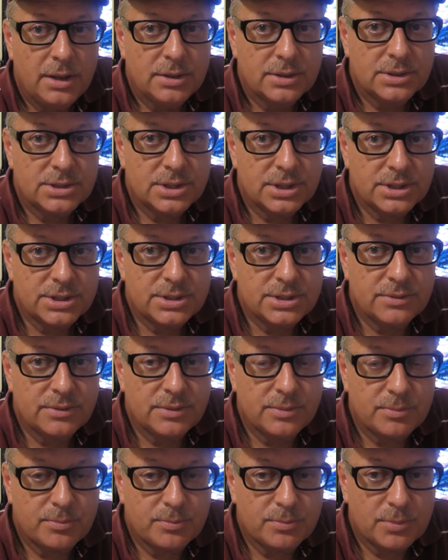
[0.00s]
Selection of
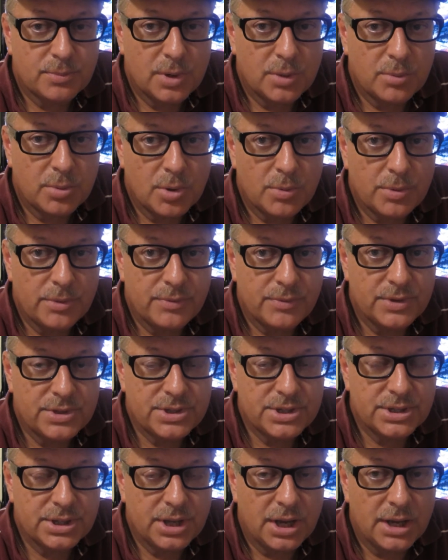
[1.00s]
the appropriate
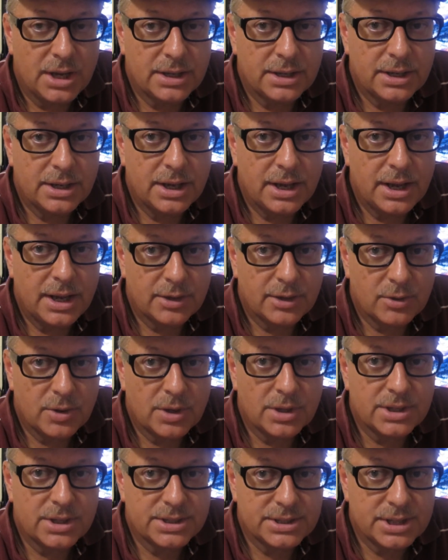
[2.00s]
fishing knot and
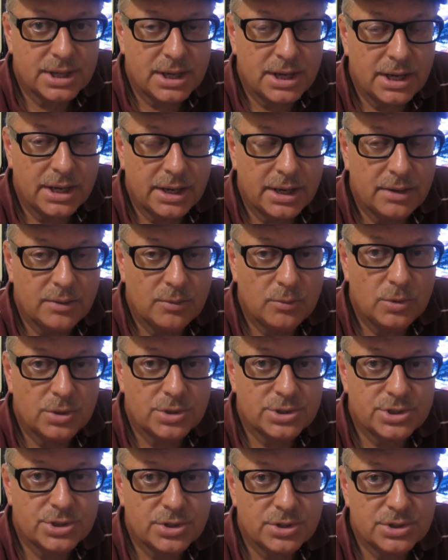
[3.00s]
correctly tying it will
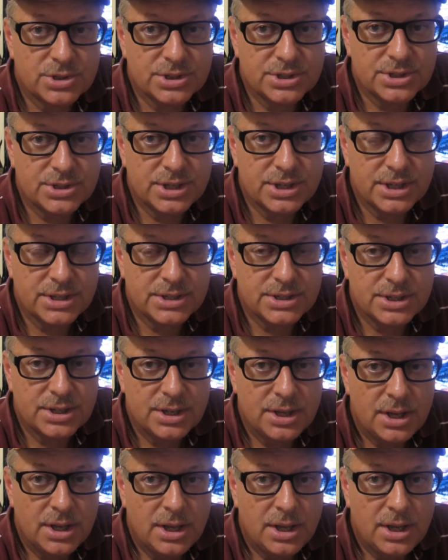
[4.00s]
assure success.